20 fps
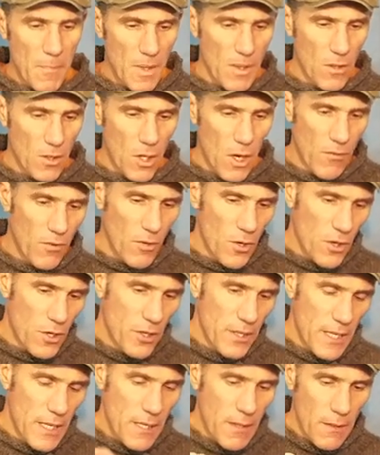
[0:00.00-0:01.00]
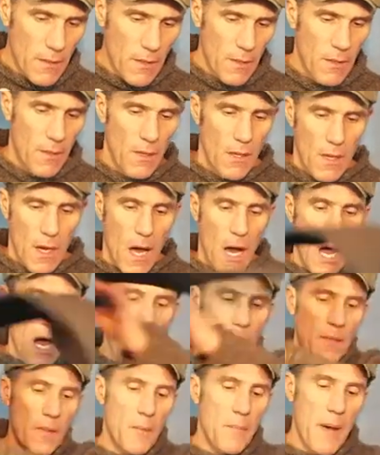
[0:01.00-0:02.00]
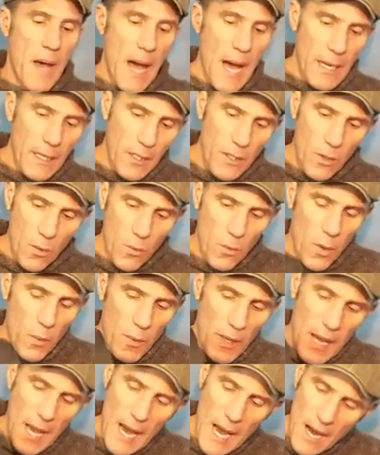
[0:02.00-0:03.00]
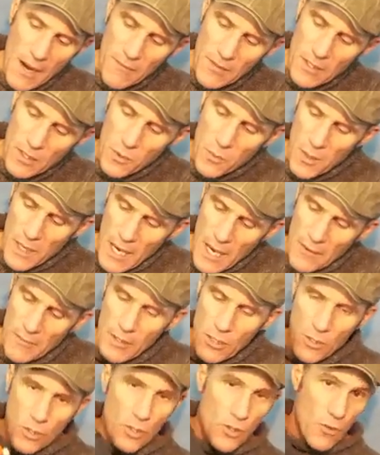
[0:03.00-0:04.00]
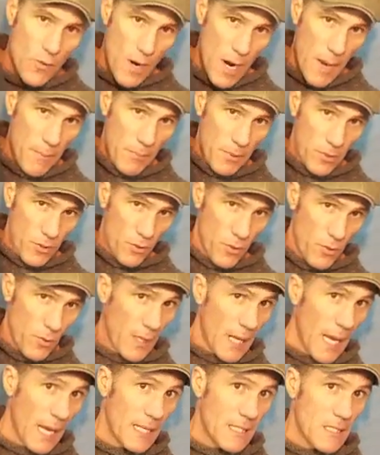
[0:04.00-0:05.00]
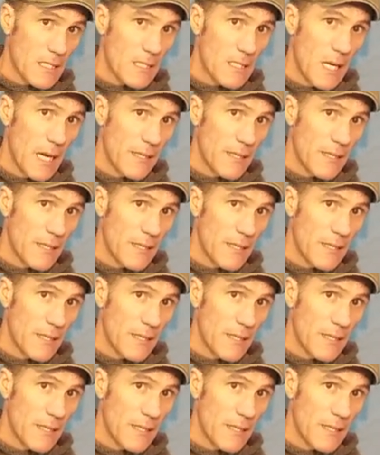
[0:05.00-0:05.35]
cover underneath. On the back, what we have is we have a strap, so you can slide